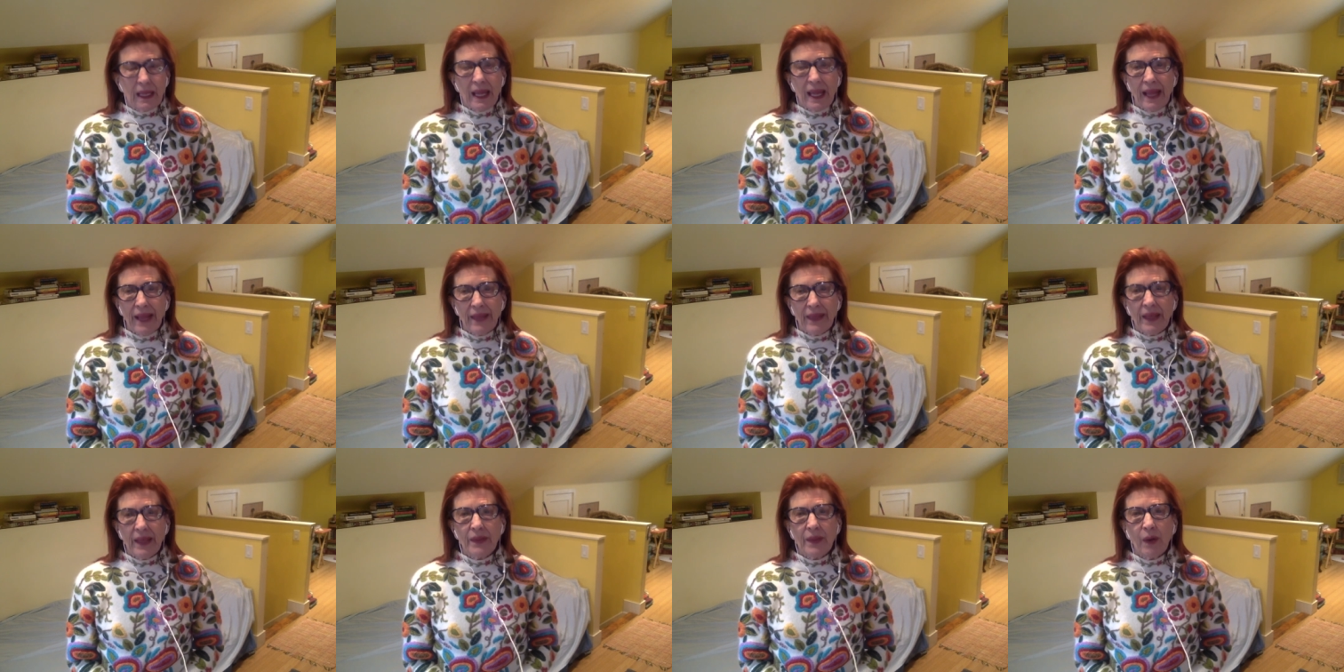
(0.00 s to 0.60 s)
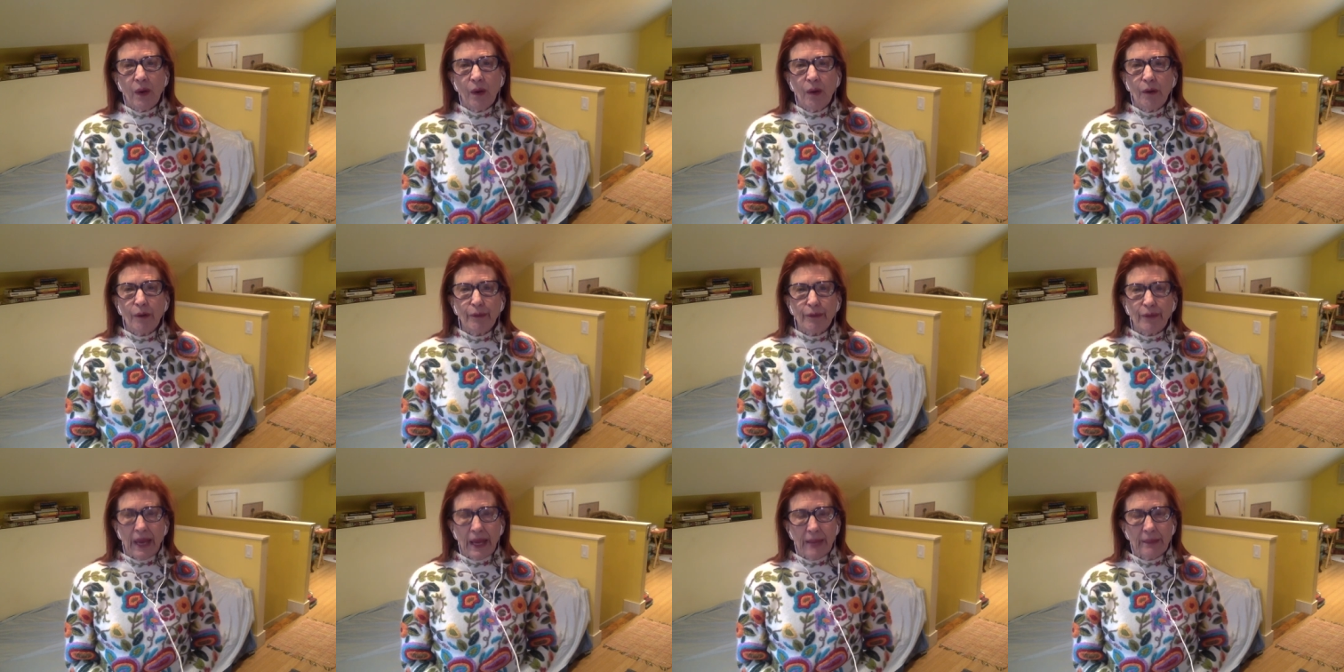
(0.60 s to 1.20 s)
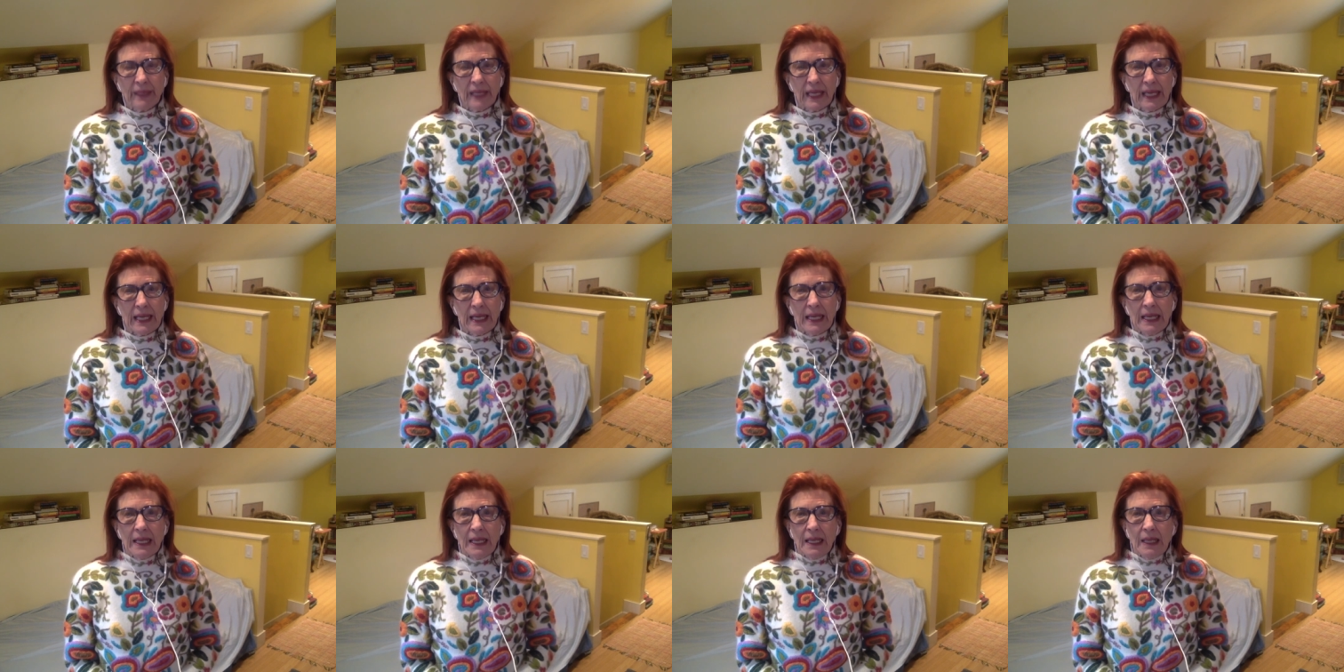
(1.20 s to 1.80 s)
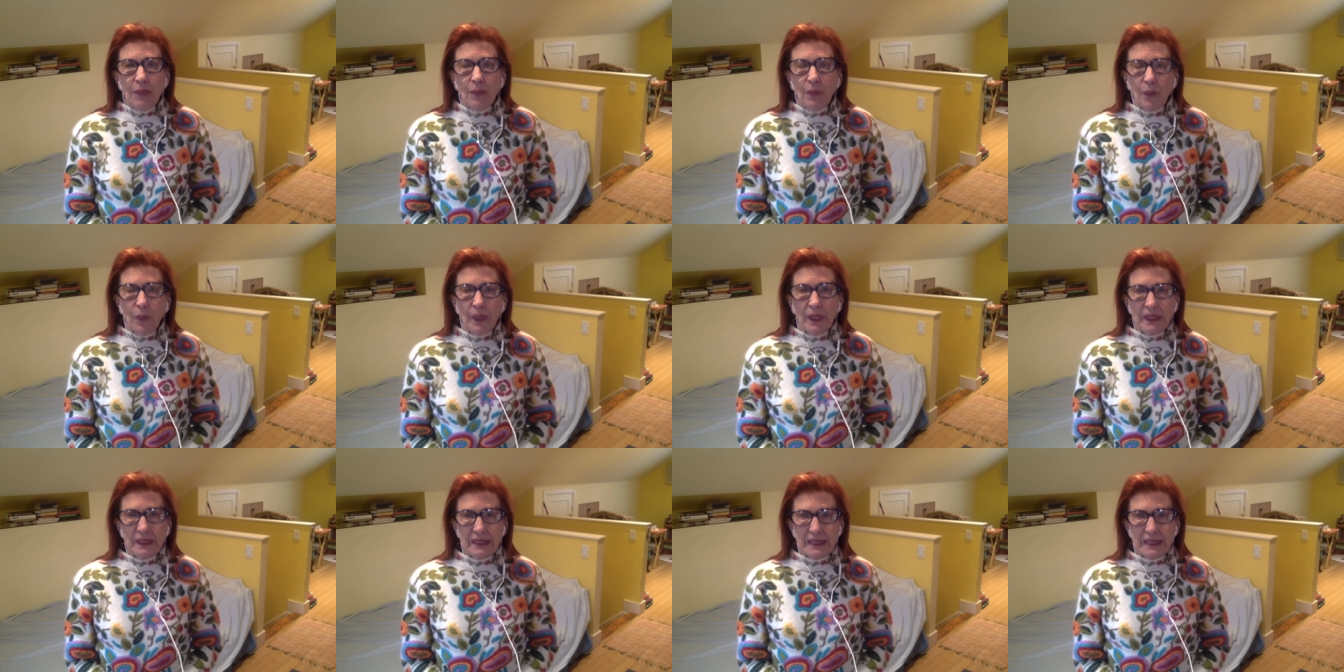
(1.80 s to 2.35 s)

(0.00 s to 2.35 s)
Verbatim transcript: And then the whole family will